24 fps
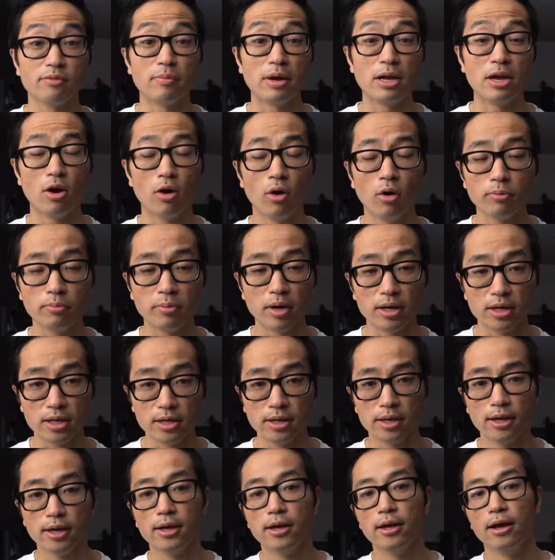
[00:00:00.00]
of my own
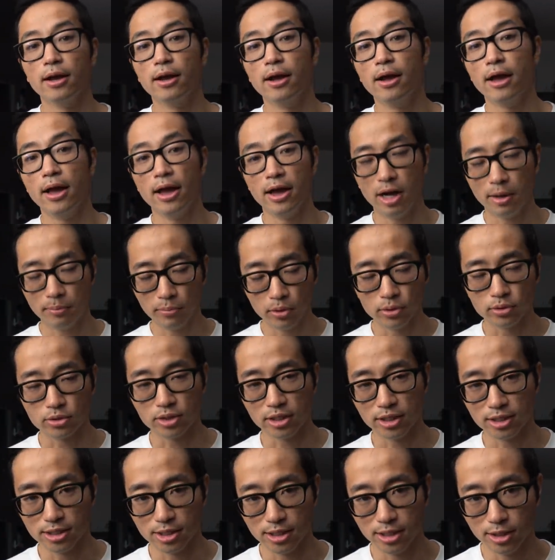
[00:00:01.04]
money, and I'll
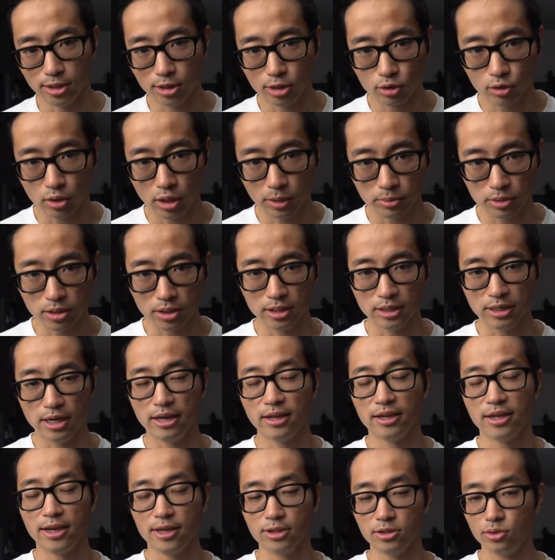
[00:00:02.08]
post links in the description
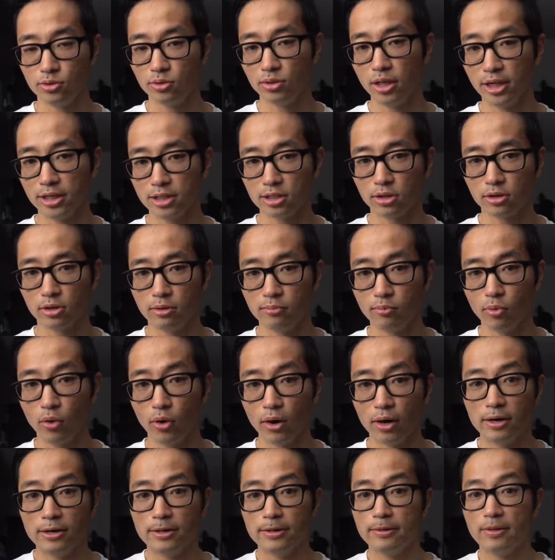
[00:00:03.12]
in case you'd like to learn
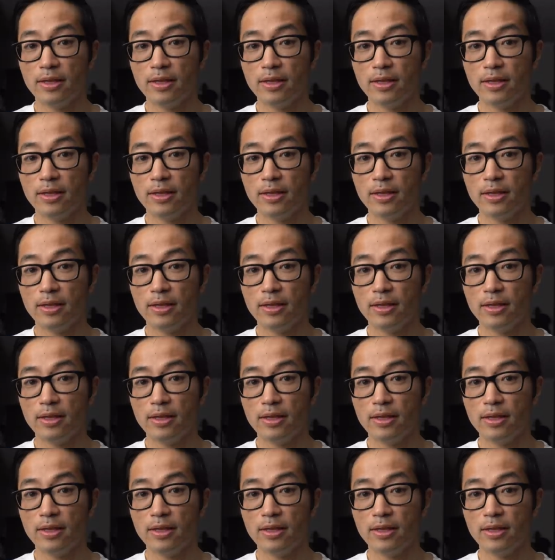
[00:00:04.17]
more.